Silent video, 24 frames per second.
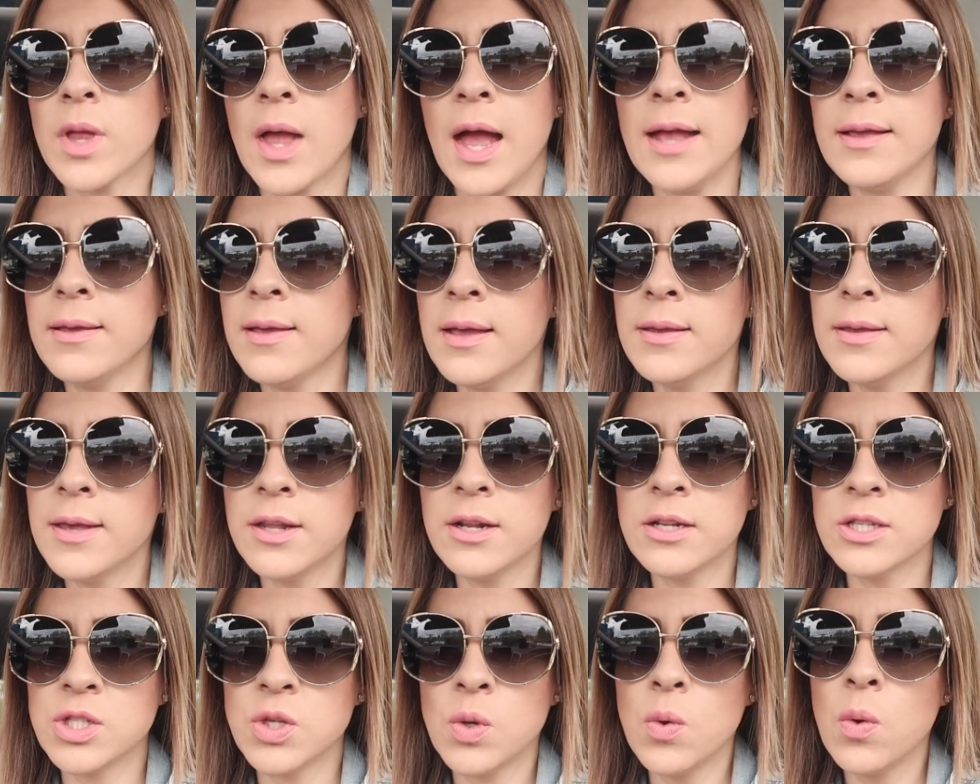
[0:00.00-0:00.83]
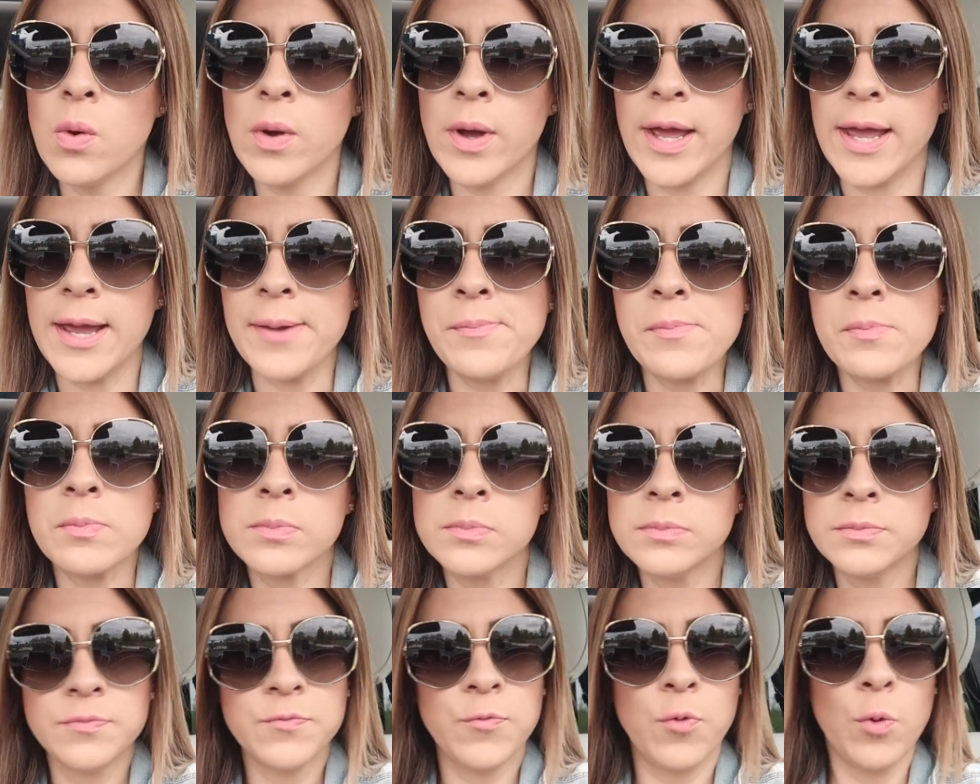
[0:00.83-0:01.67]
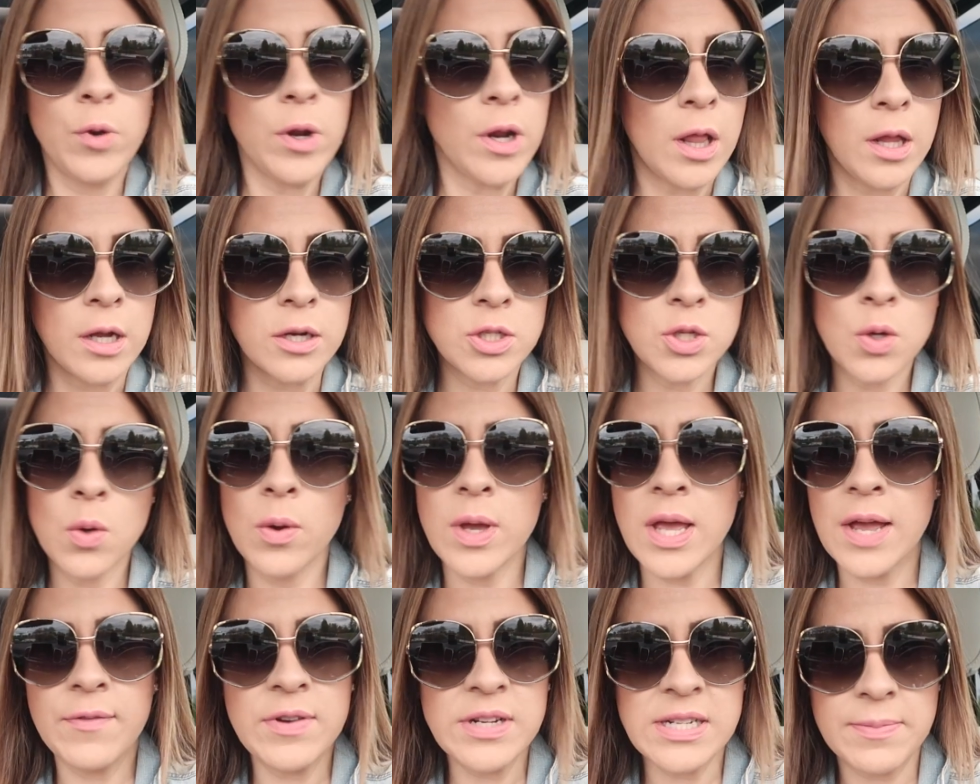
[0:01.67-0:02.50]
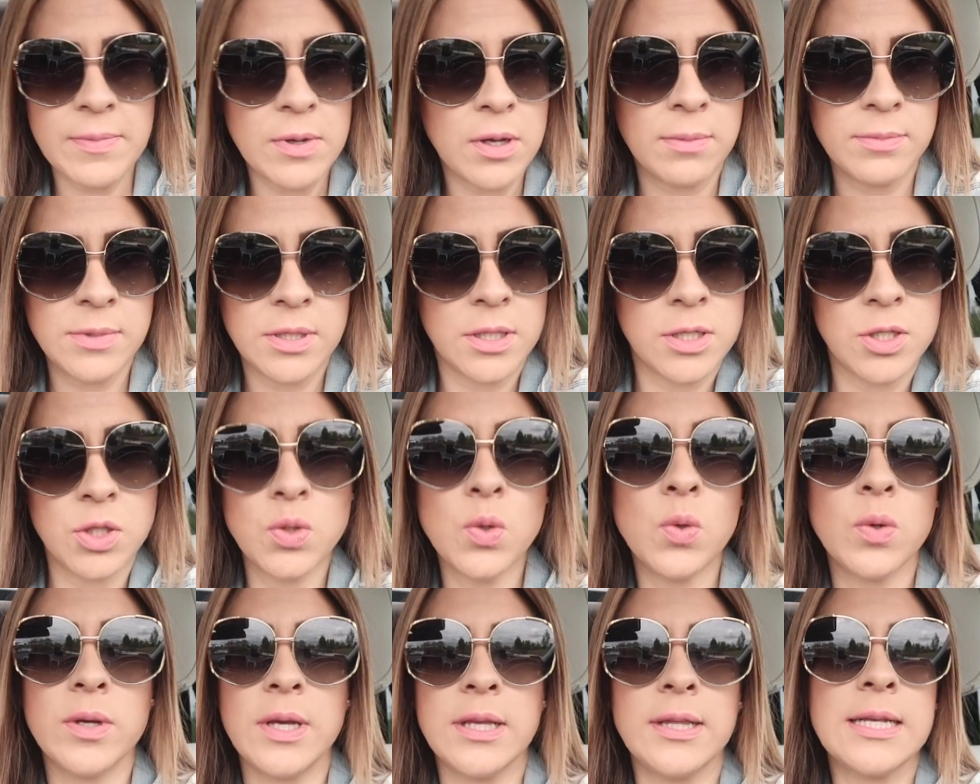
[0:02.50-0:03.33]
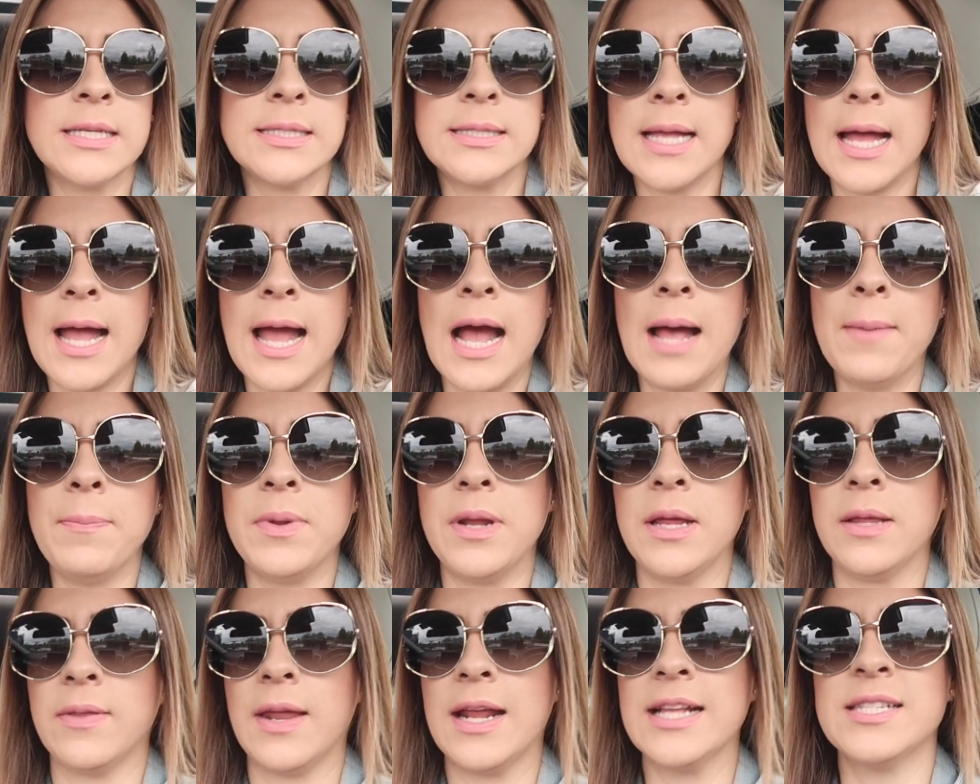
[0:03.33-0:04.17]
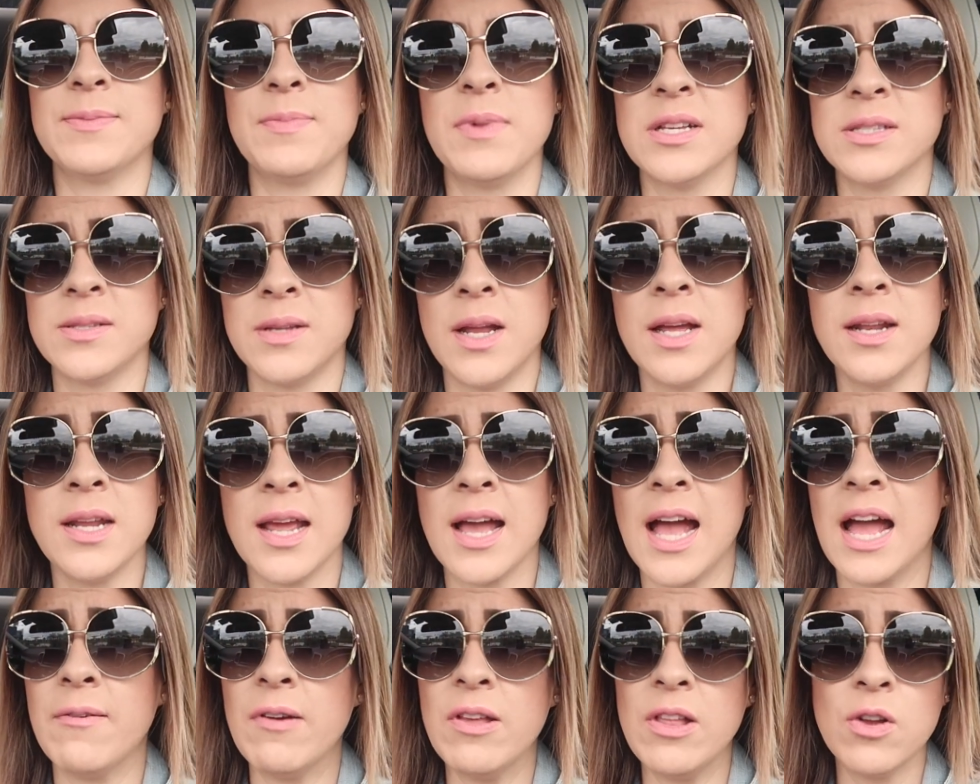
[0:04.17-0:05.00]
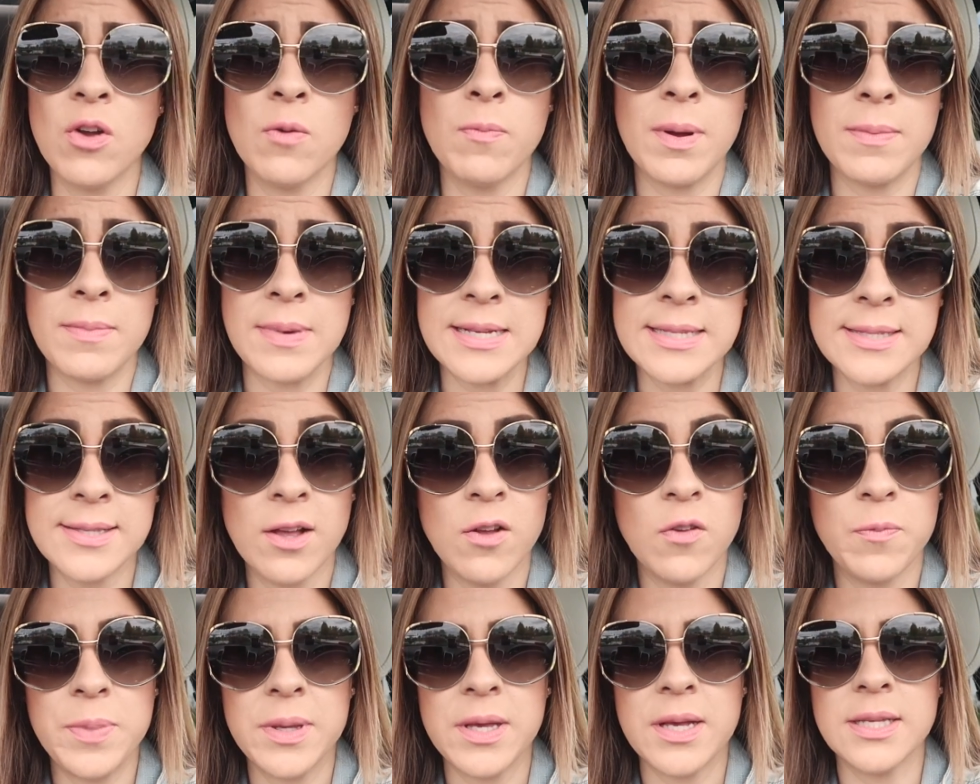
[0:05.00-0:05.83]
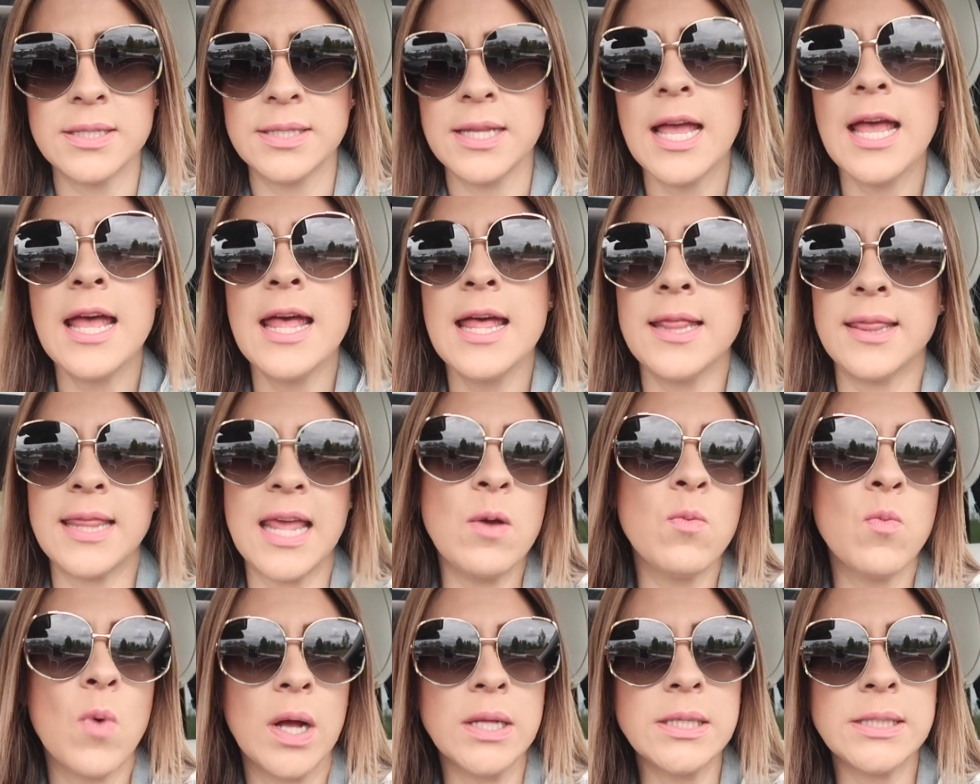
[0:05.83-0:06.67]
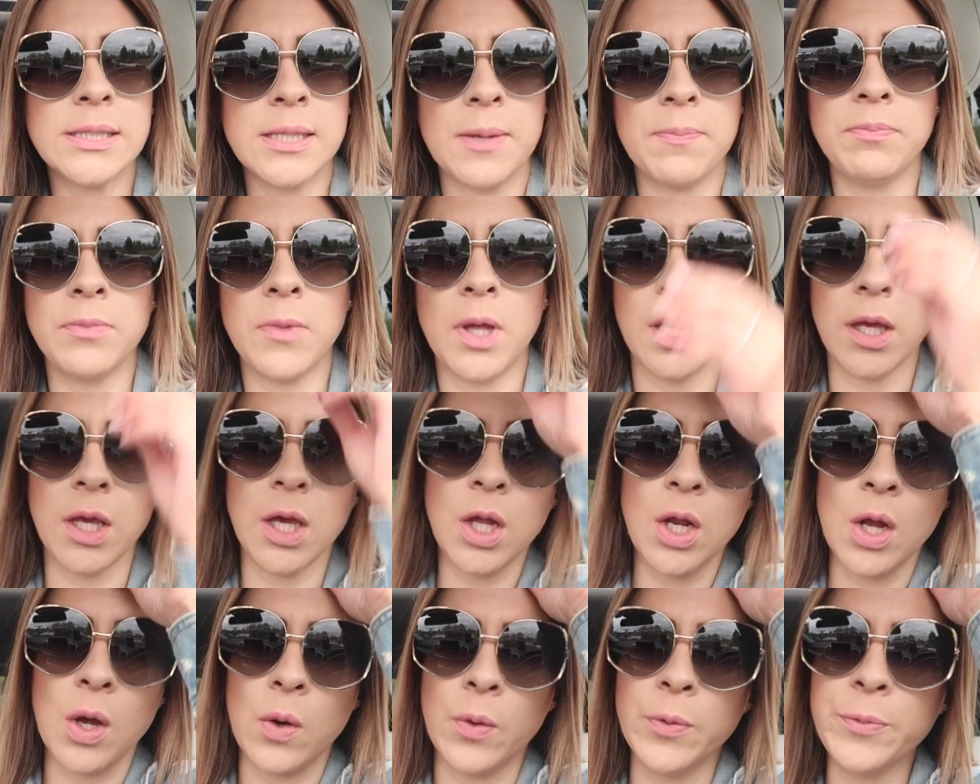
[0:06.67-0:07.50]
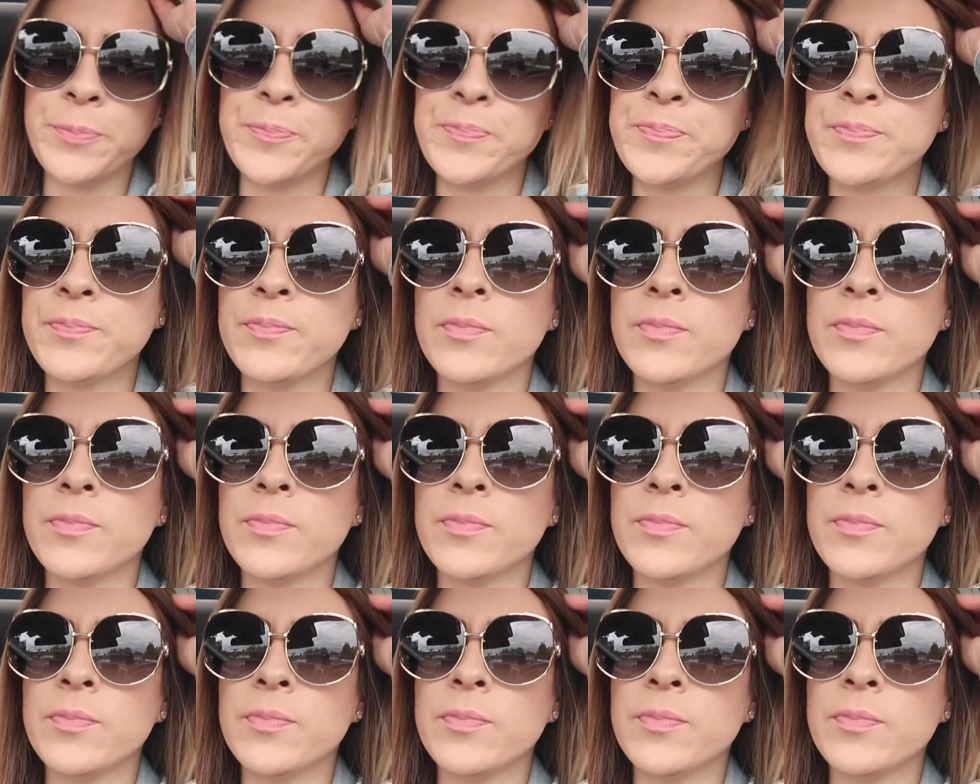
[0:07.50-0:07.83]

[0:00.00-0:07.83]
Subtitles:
I can't get a toy, $40 toy every time I come to the store. Like, it's not happening. That I tell my husband, honey, I'd rather go by myself because they want something, you know?